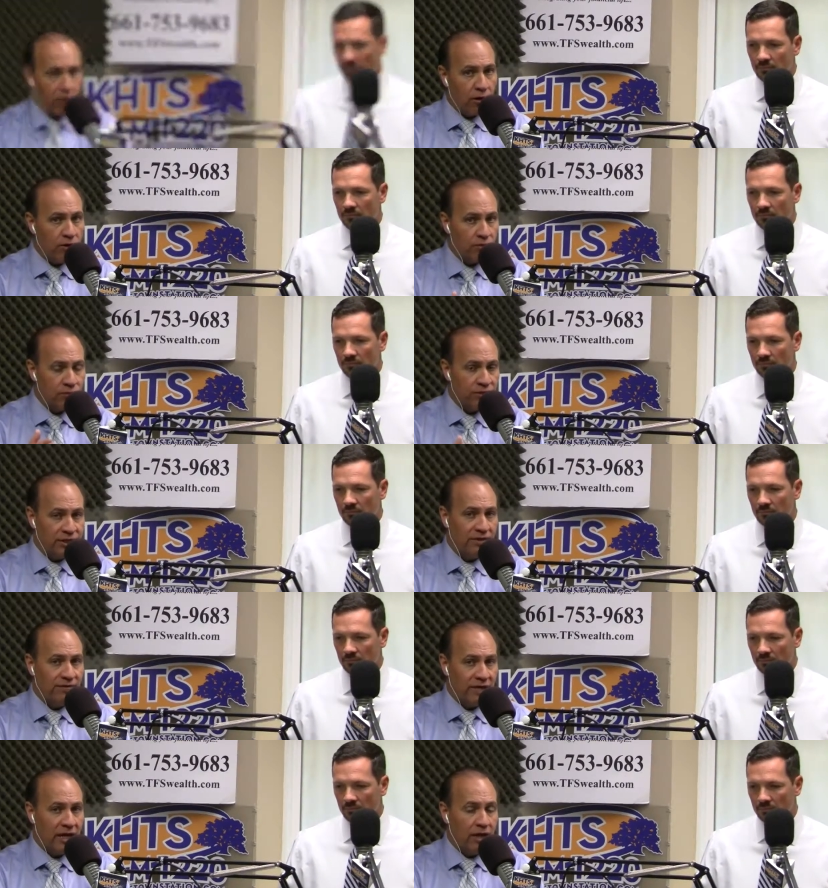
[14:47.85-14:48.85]
Speaker 1: card is
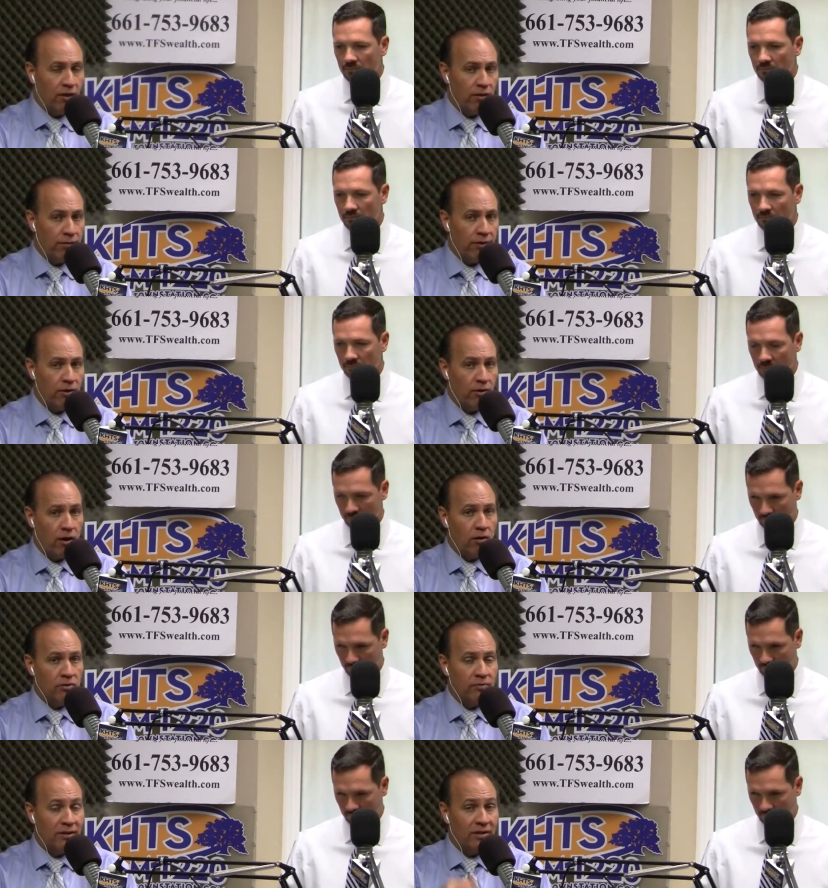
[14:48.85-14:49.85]
receiving that
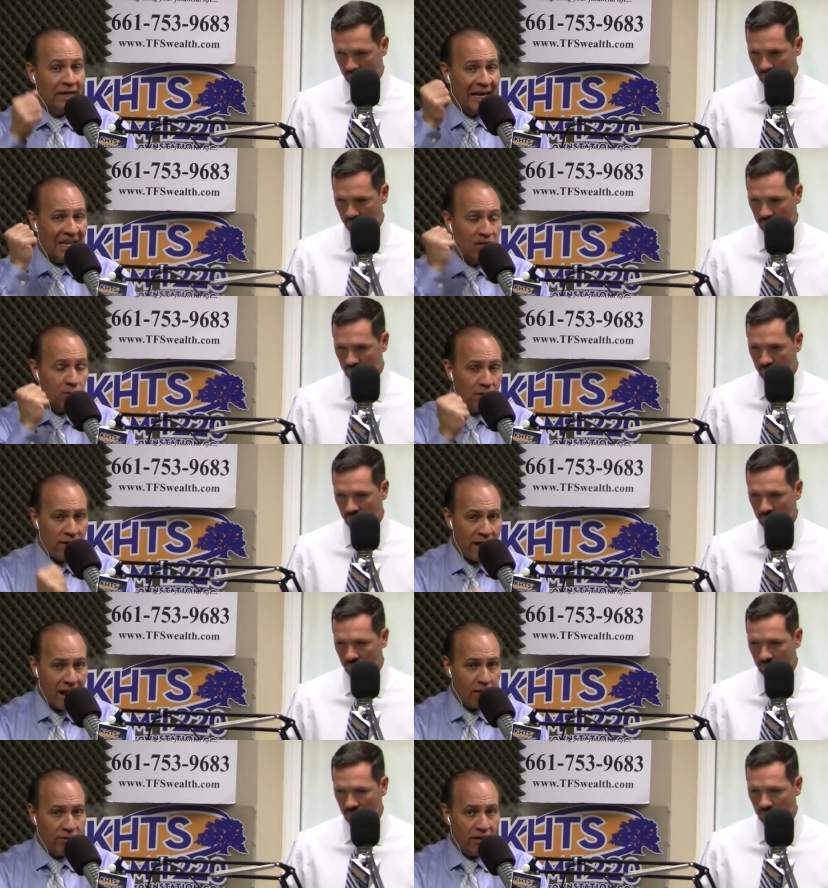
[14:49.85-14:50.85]
$300 a month and you are
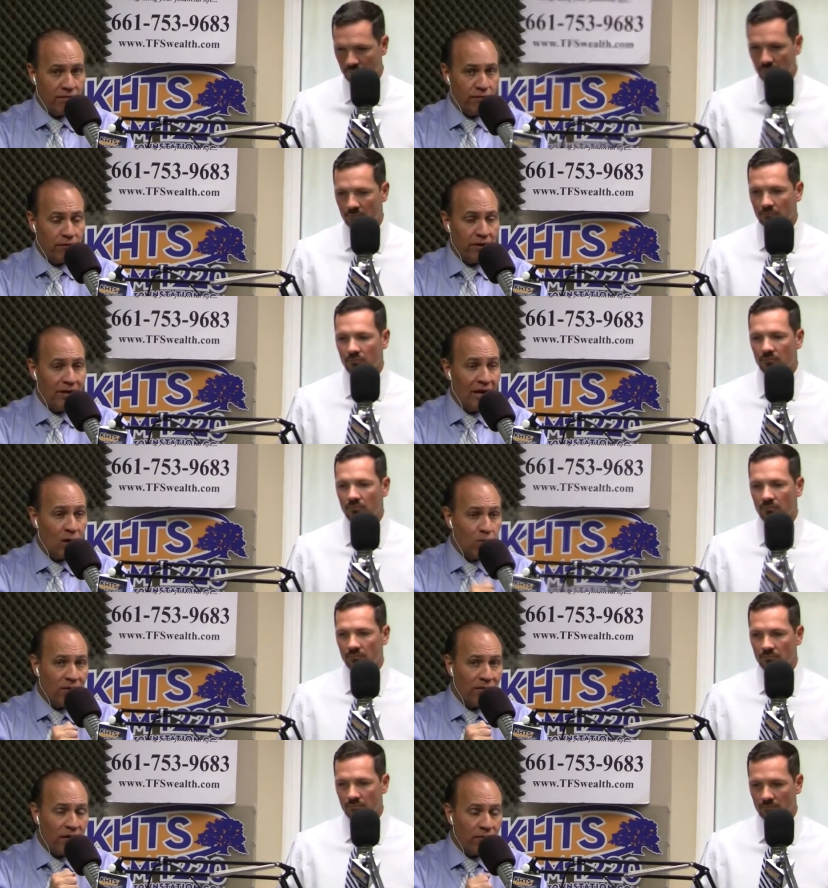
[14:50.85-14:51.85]
now debt free, I
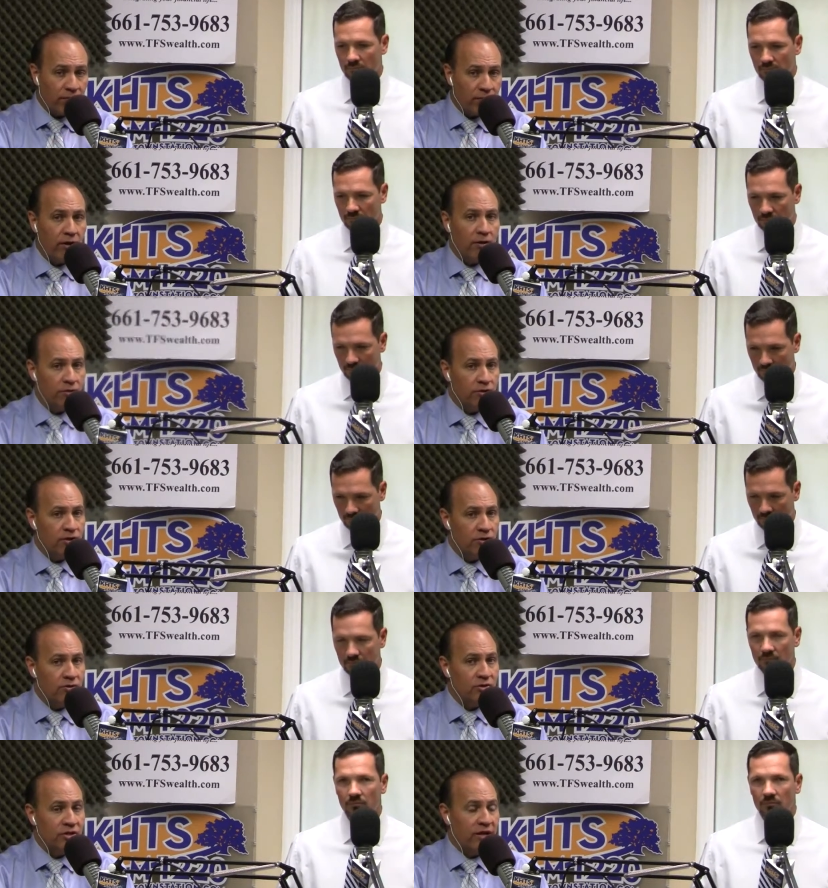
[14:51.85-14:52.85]
want that 300 to
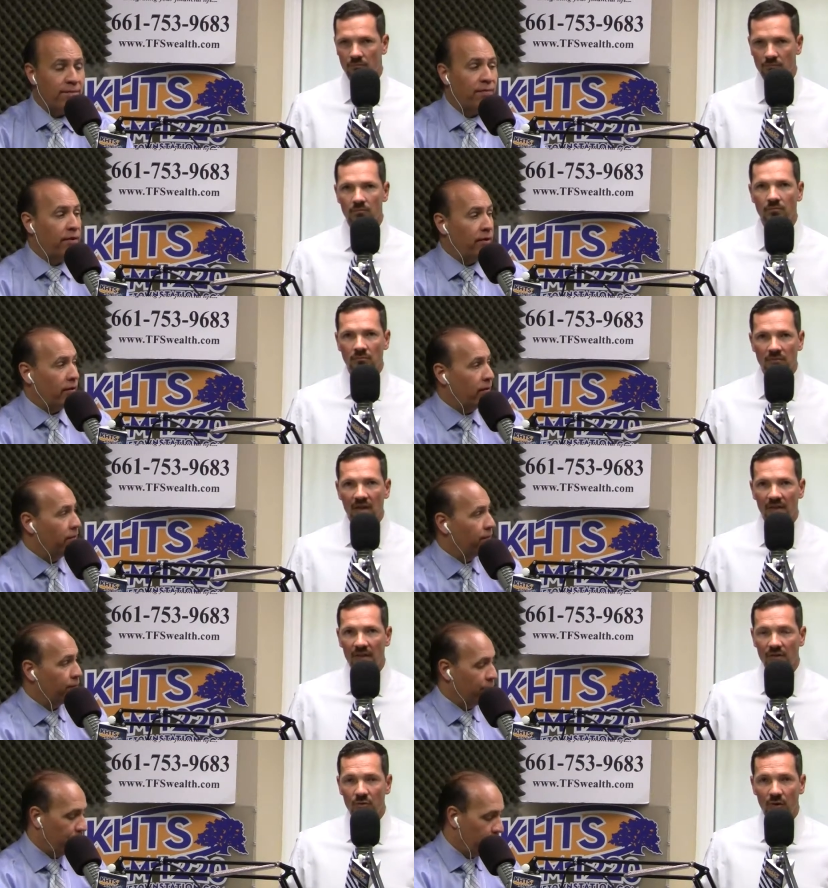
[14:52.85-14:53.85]
do the same thing.
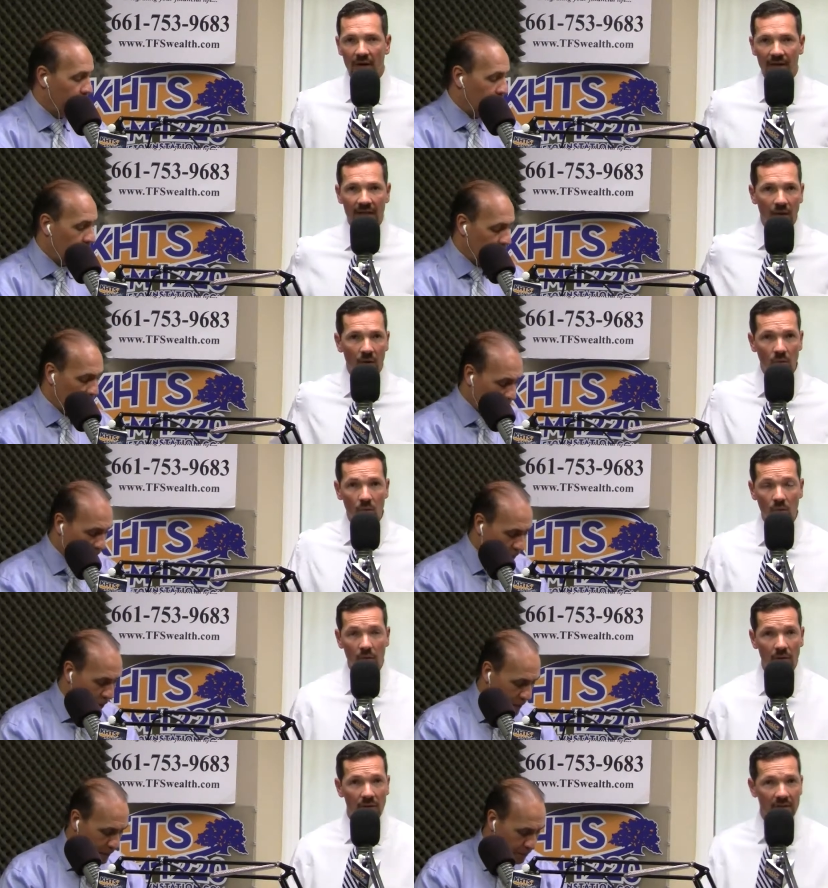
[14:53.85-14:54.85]
Speaker 2: That's right. Now,
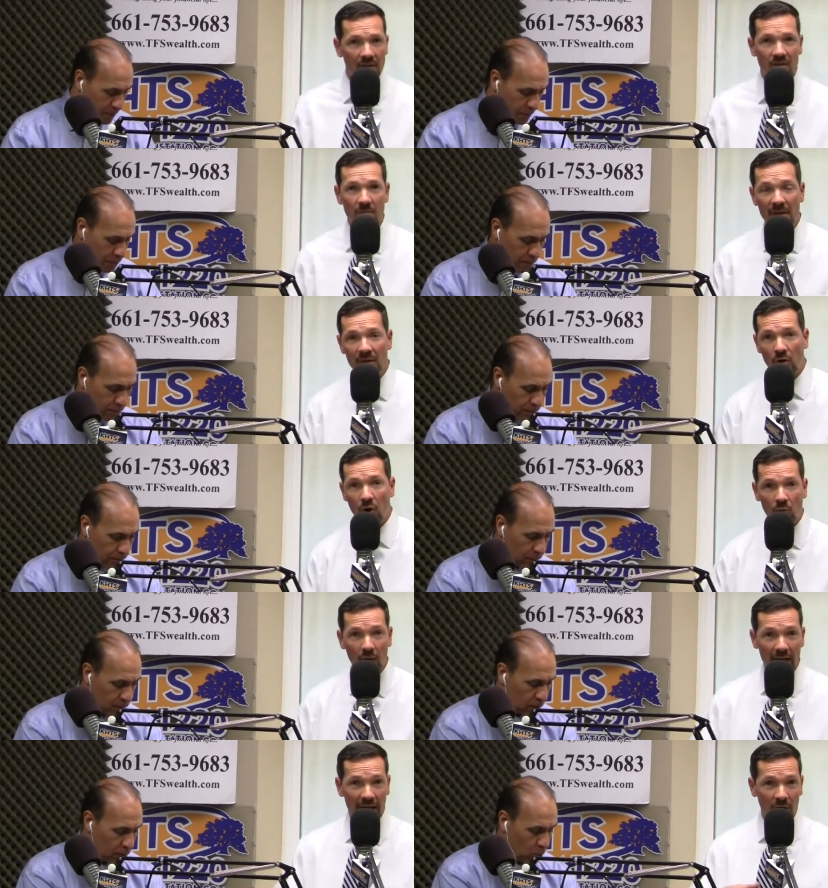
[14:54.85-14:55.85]
doesn't mean go
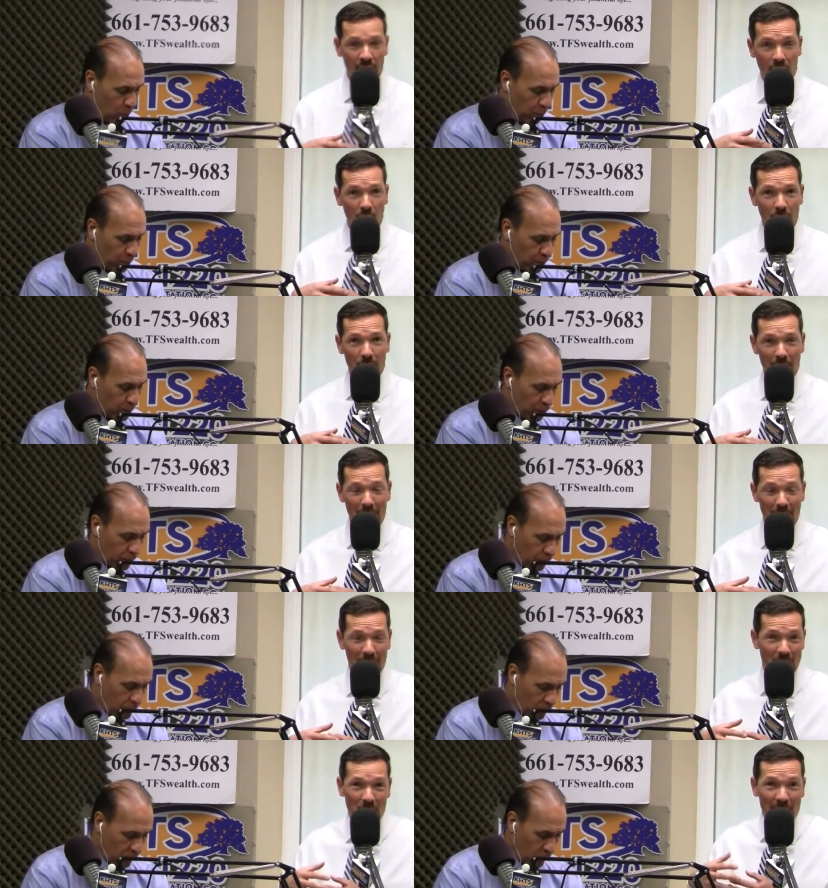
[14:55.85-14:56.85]
right out and go
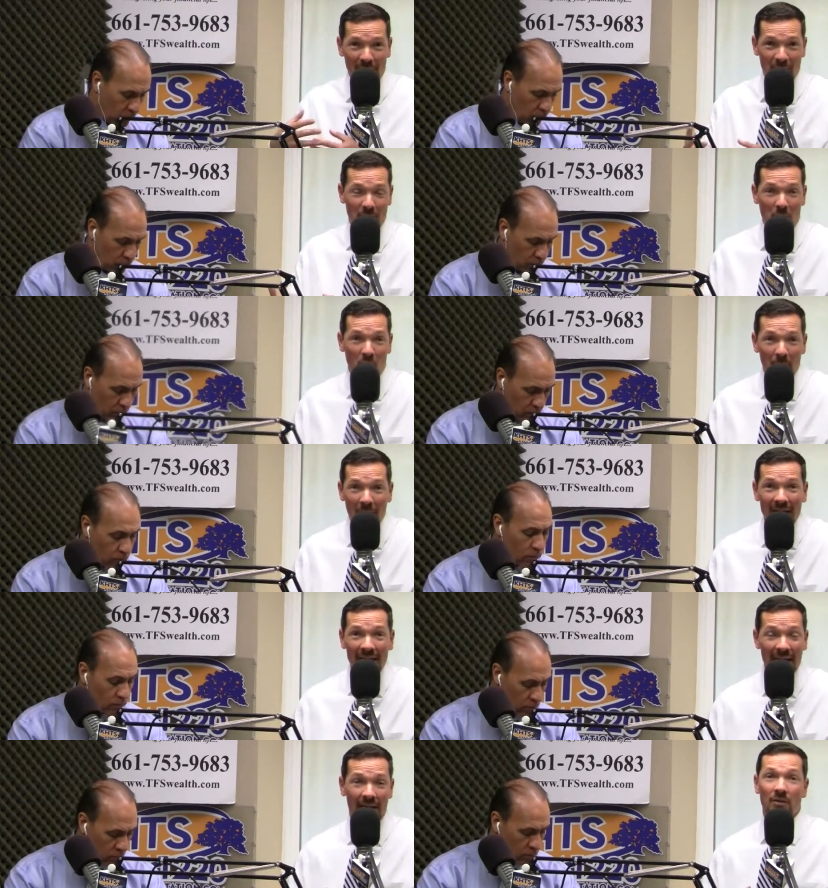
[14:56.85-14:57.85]
spend more
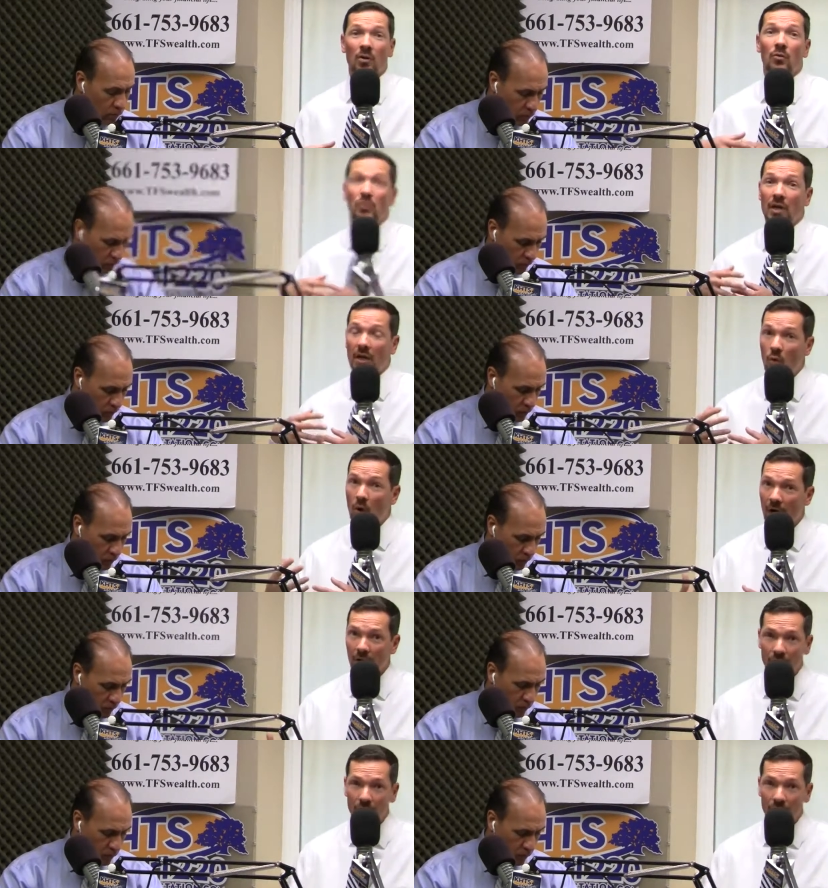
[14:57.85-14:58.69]
money and go inquire